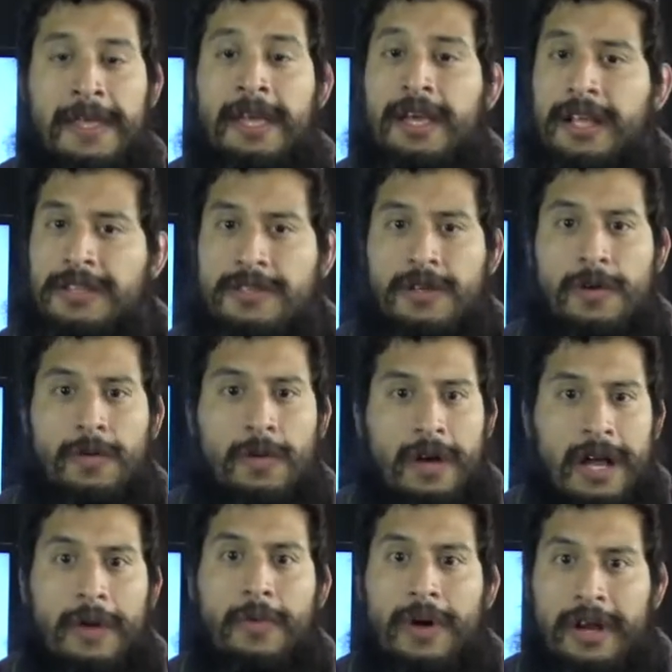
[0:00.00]
And so
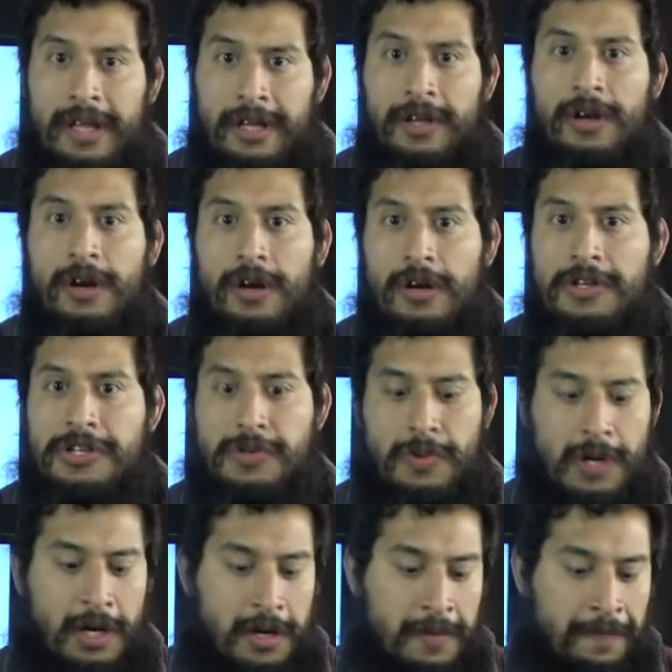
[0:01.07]
what I want to encourage you
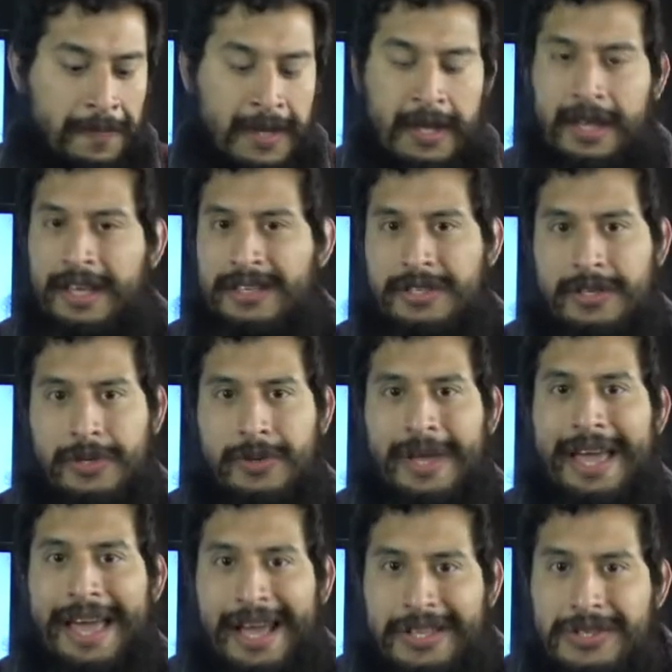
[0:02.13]
on is to
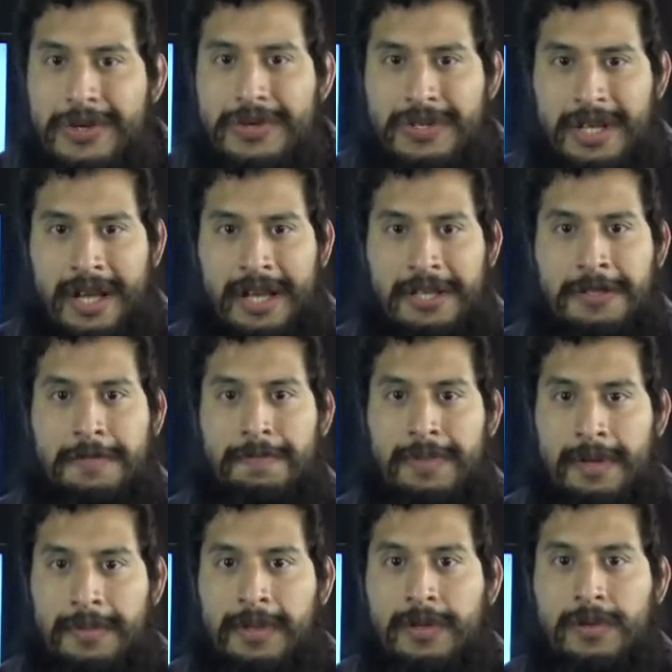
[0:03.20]
exercise
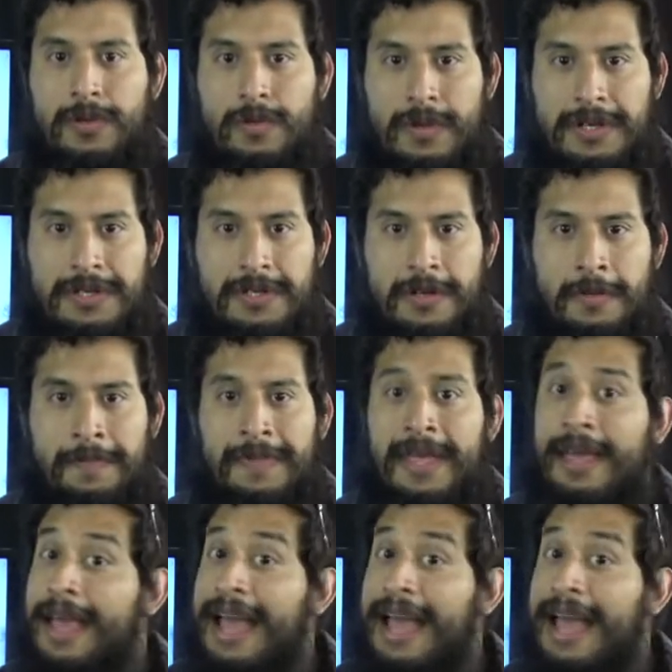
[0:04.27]
biblical wisdom